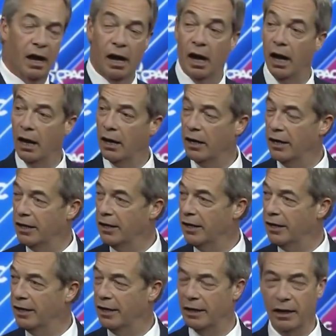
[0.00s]

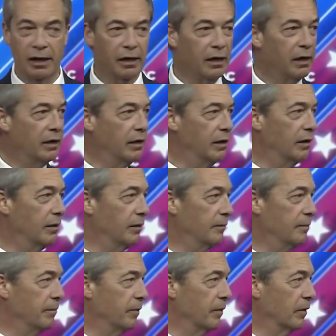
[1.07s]

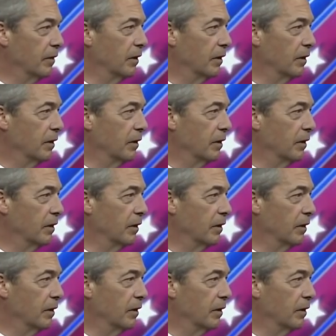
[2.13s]
Nothing is said.